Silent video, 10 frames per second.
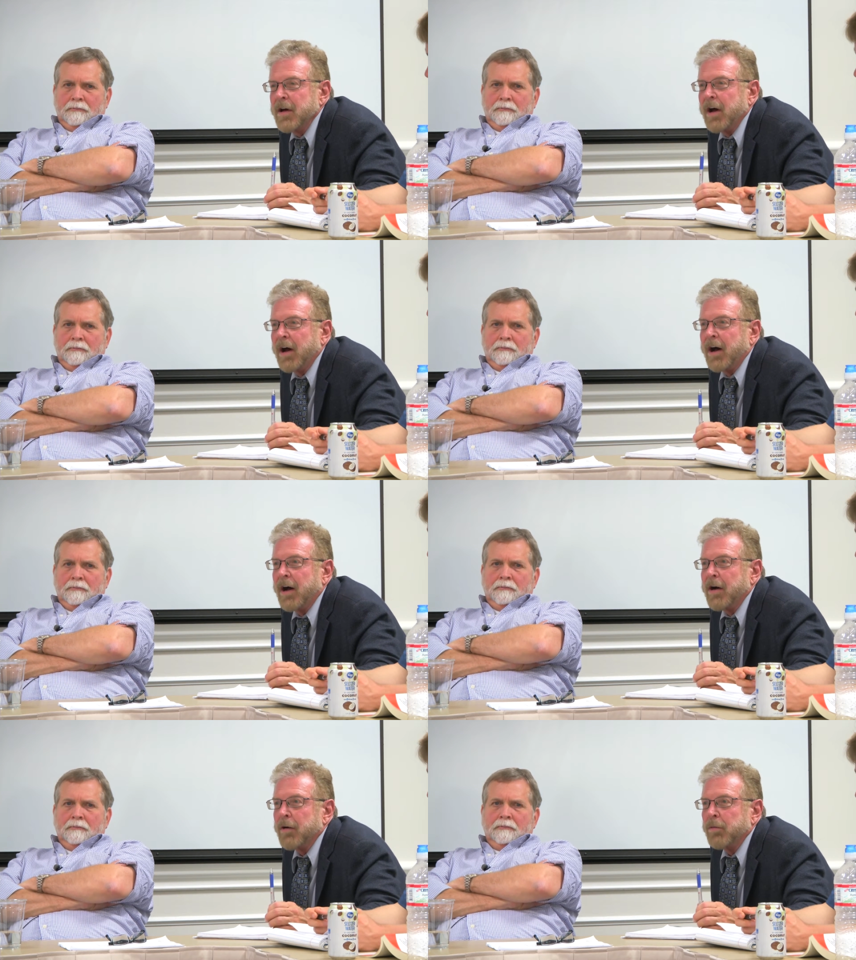
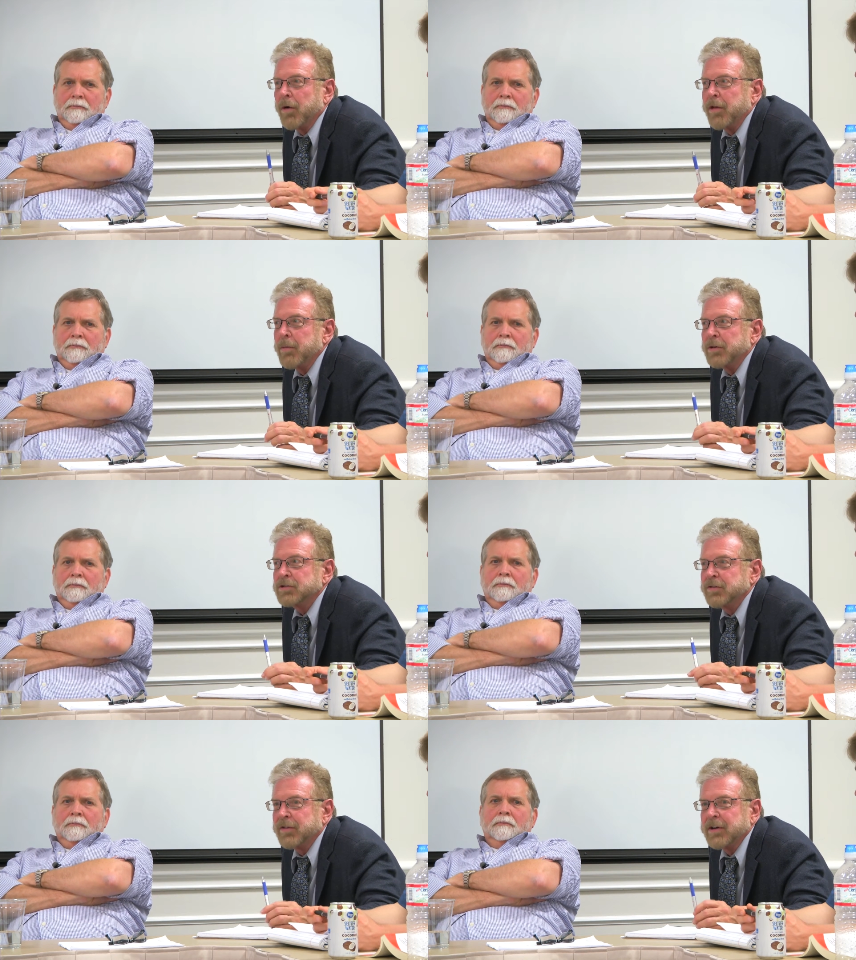Speaker 1: One of the
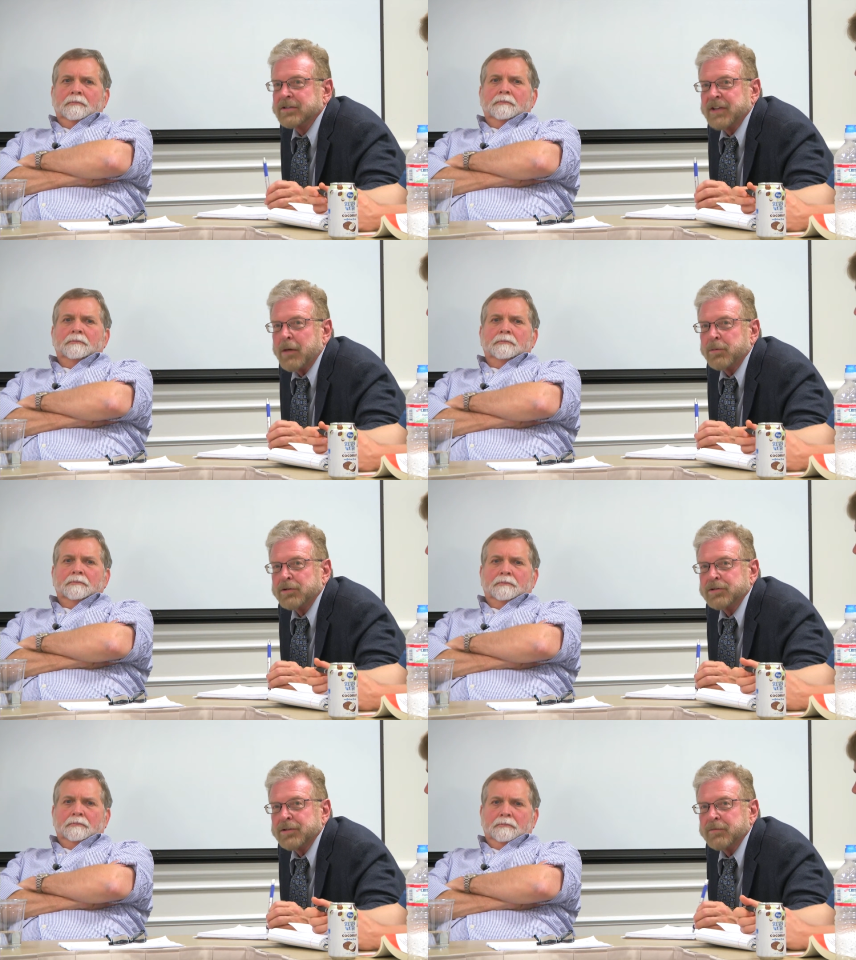most severe
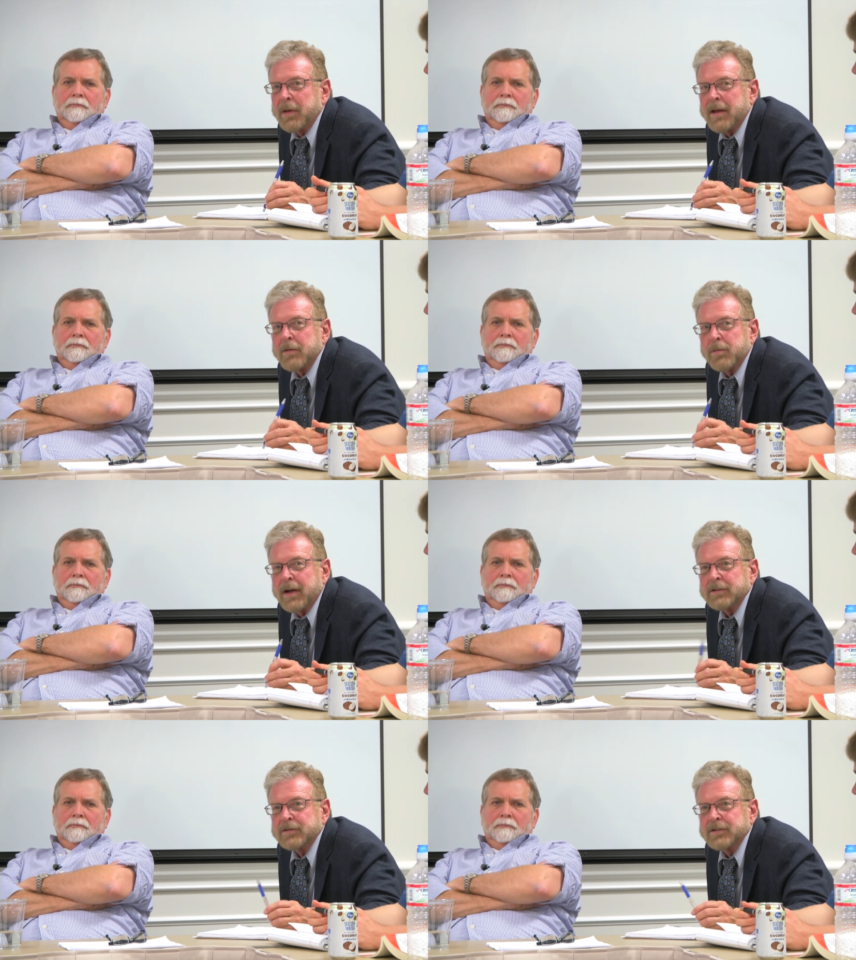examples of paying the
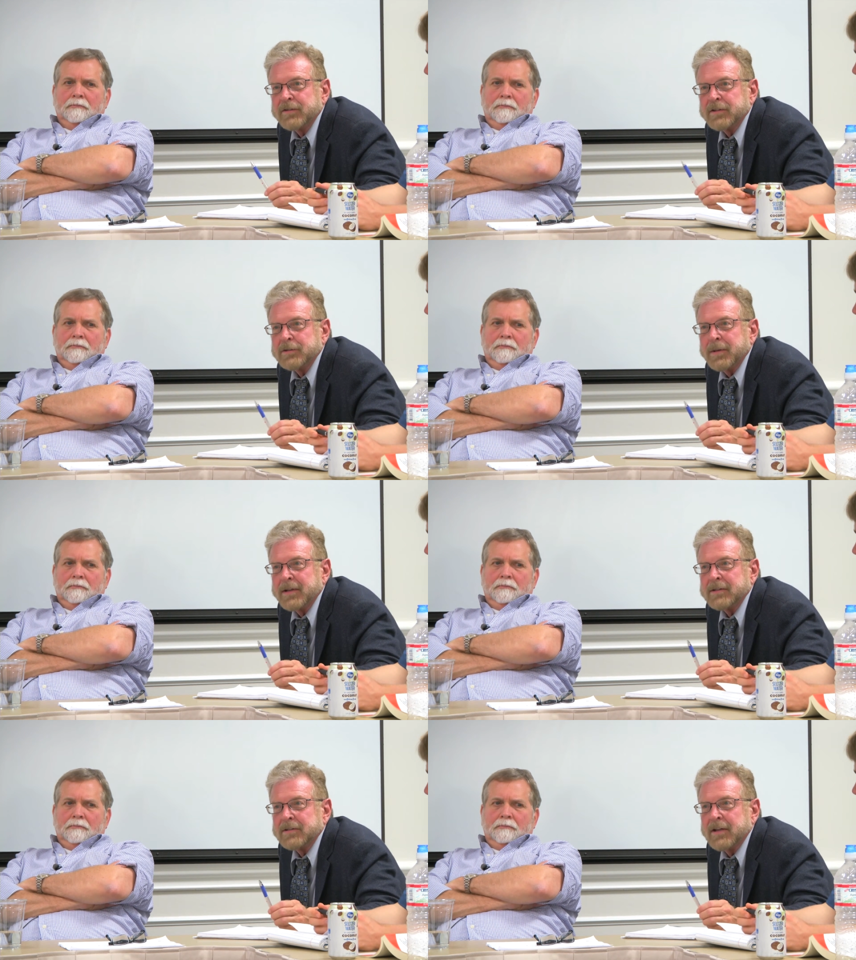price for civil
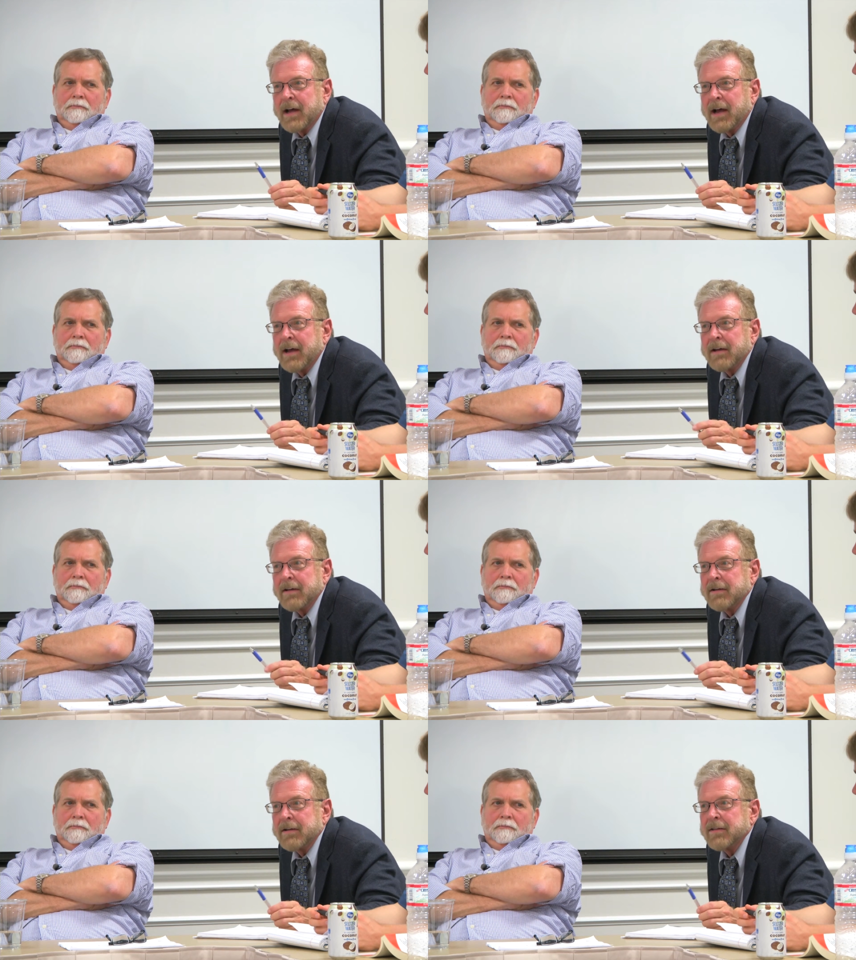disobedience that
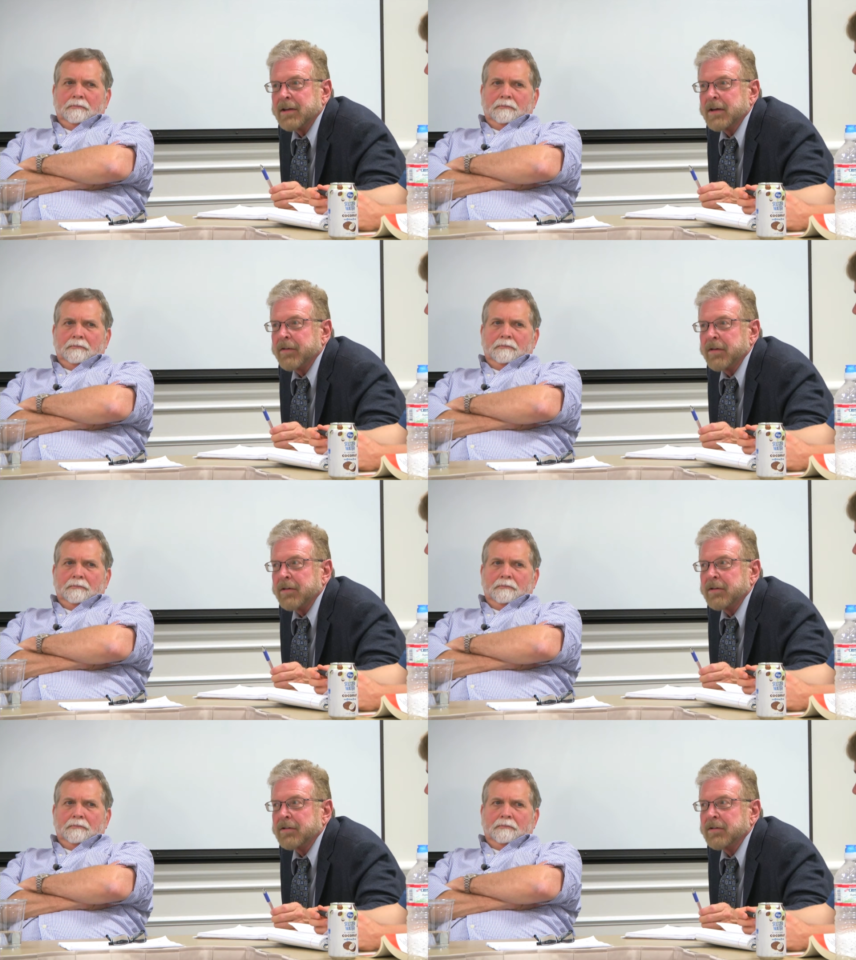I can think of, other
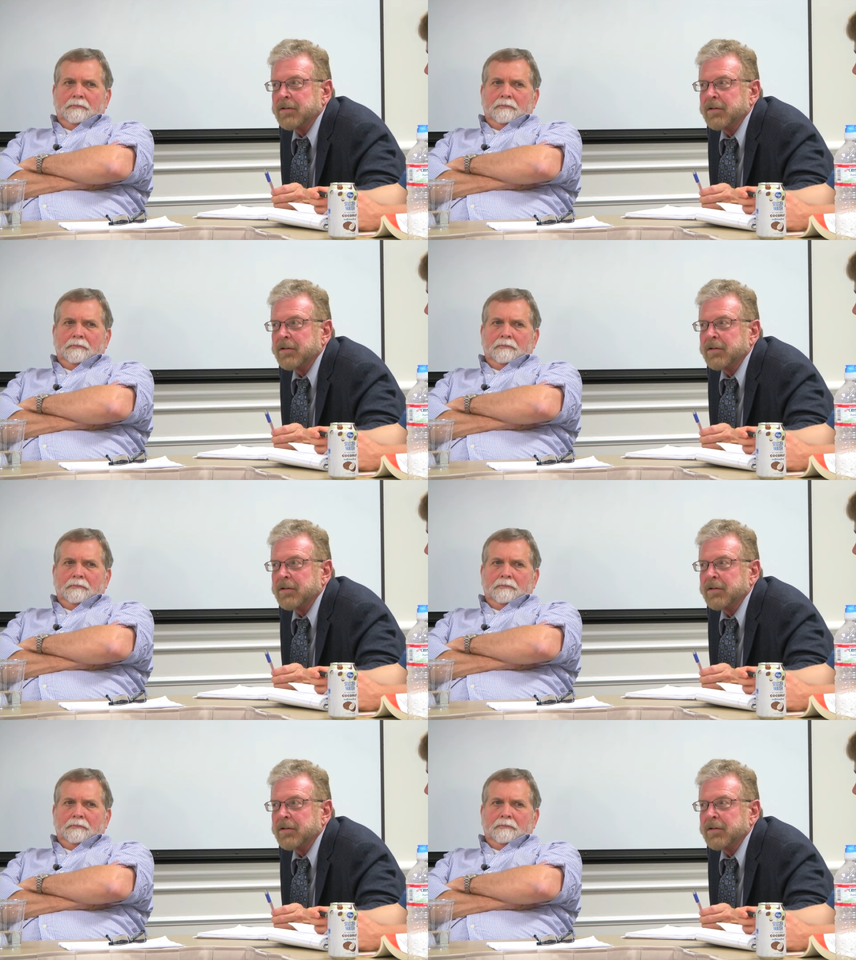than